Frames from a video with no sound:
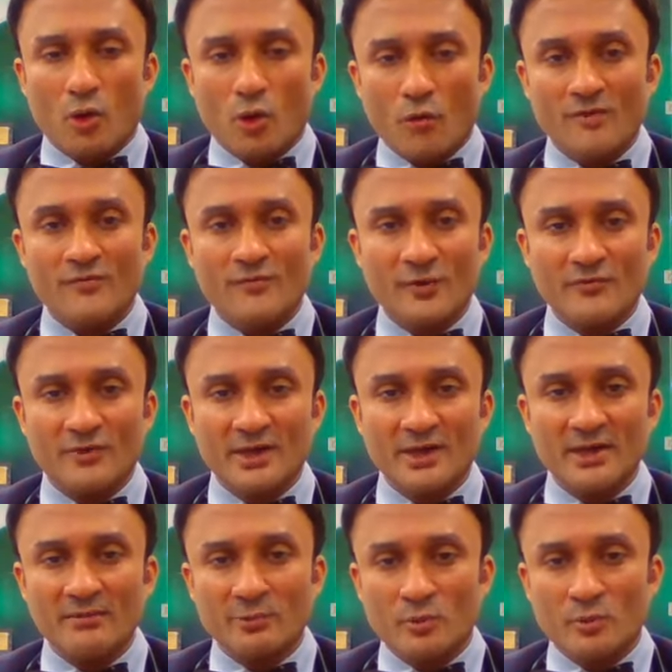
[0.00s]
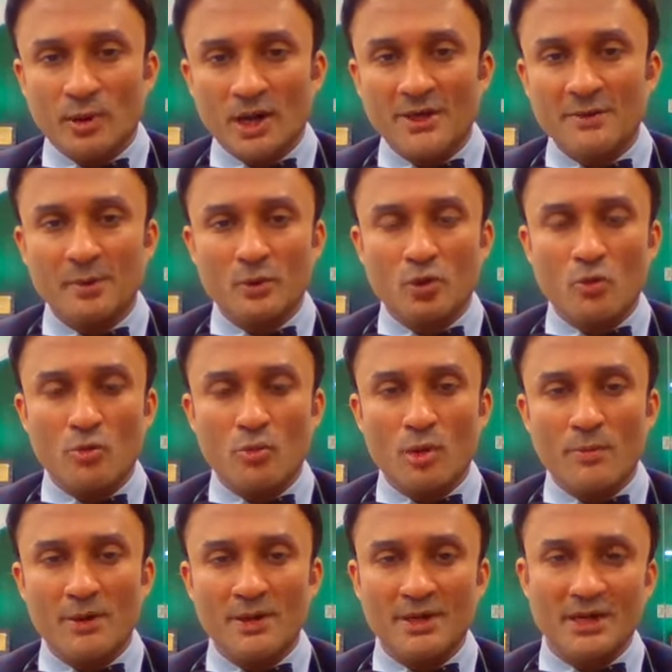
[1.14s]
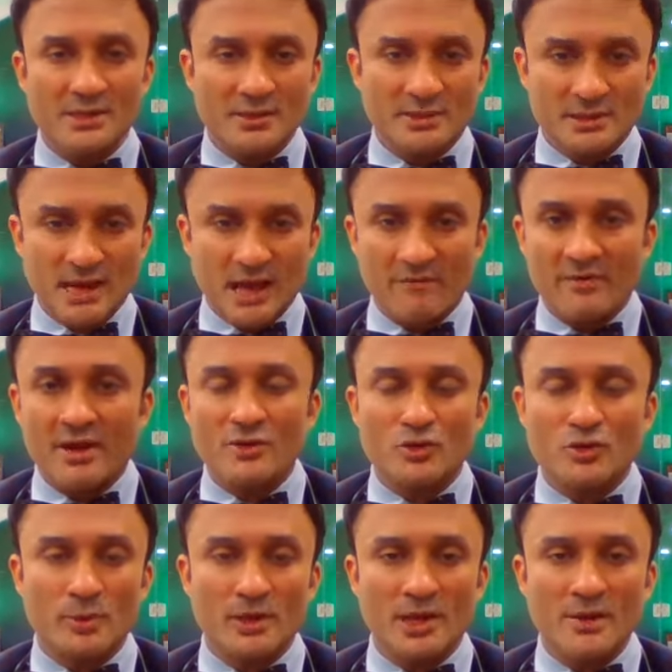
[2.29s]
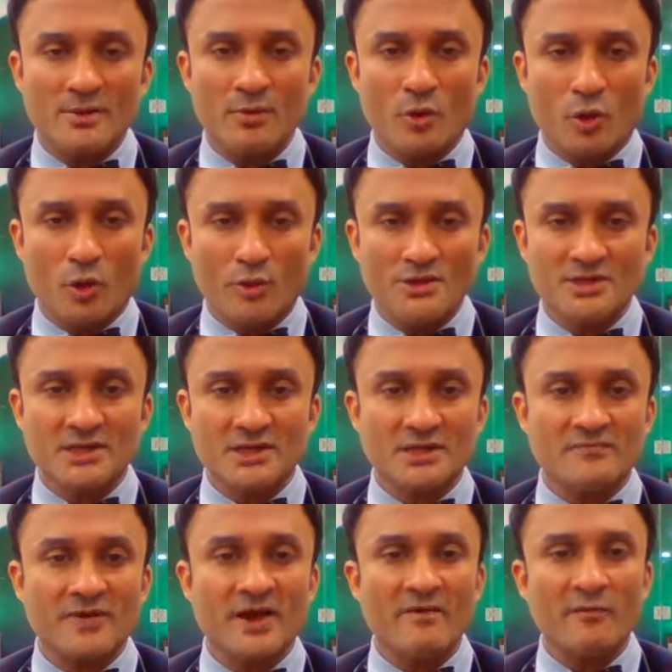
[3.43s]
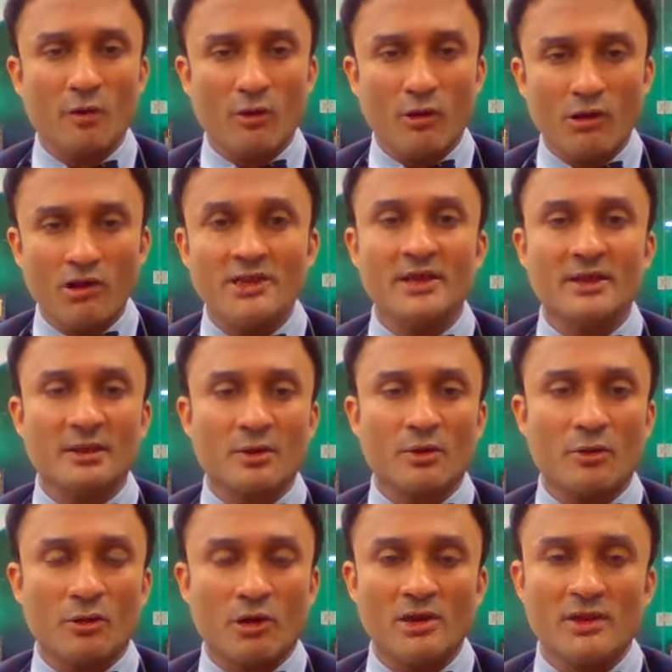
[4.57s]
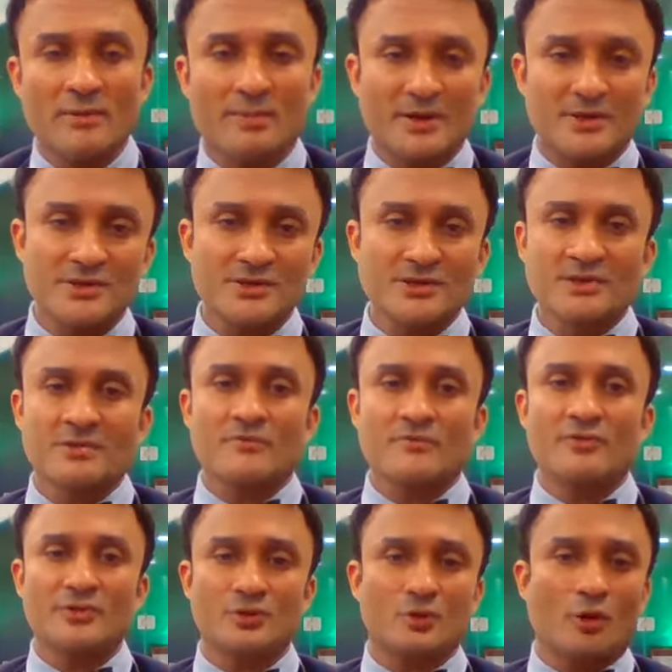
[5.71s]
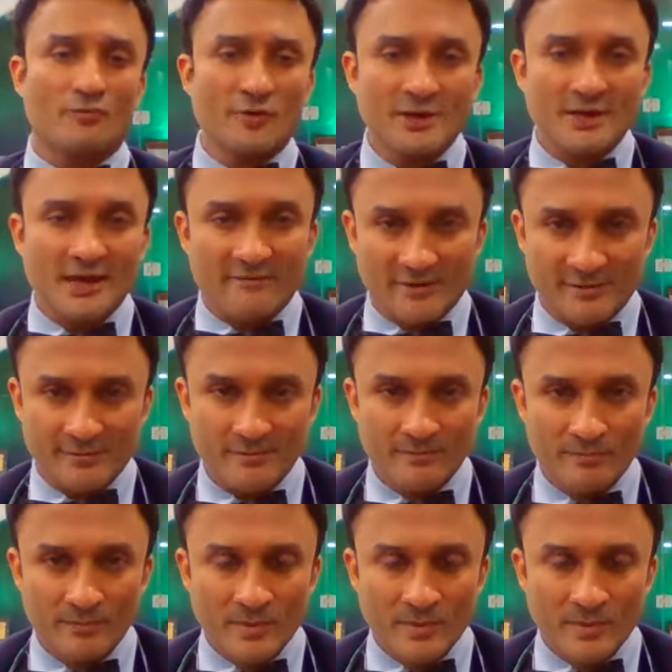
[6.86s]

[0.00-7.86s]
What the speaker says: Over 50, multiple comorbidities, TAVR has to be done. Over 65, all the patients, we should offer TAVR.